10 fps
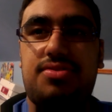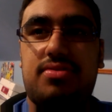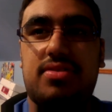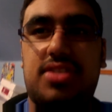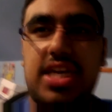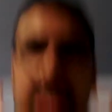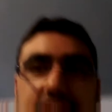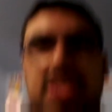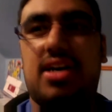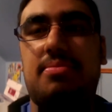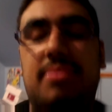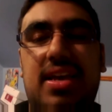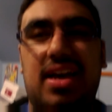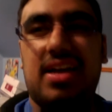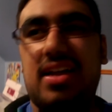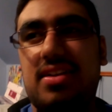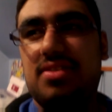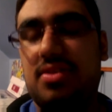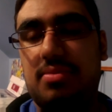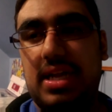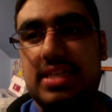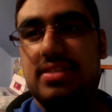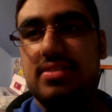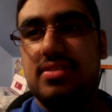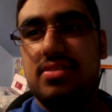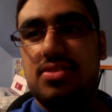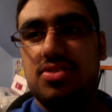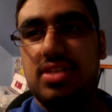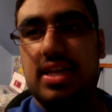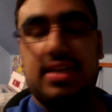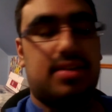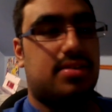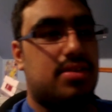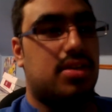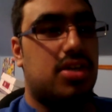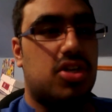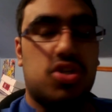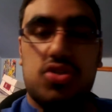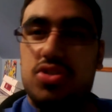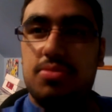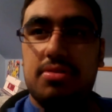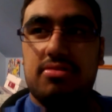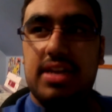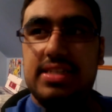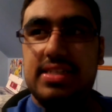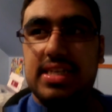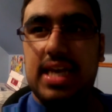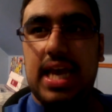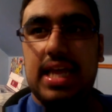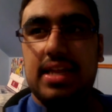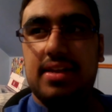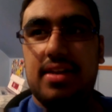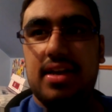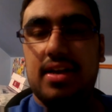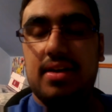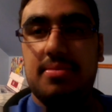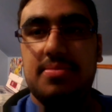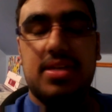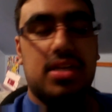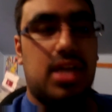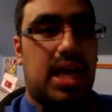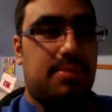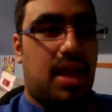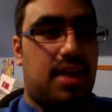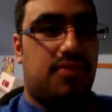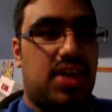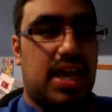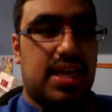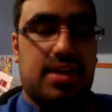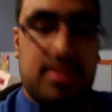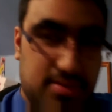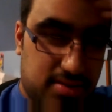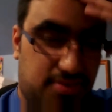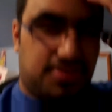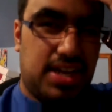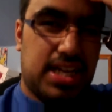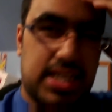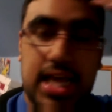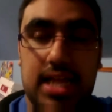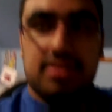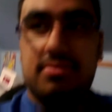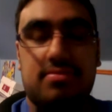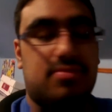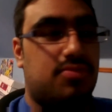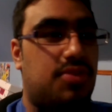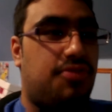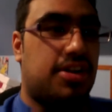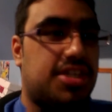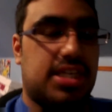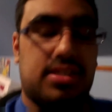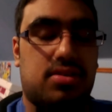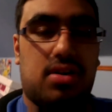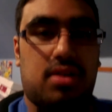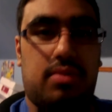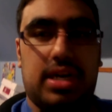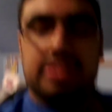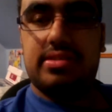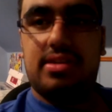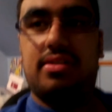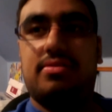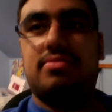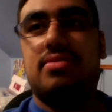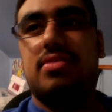just change it up. I don't know, man. This is just like super crazy, and I'm kind of getting the feeling that refreshing is not going to work. So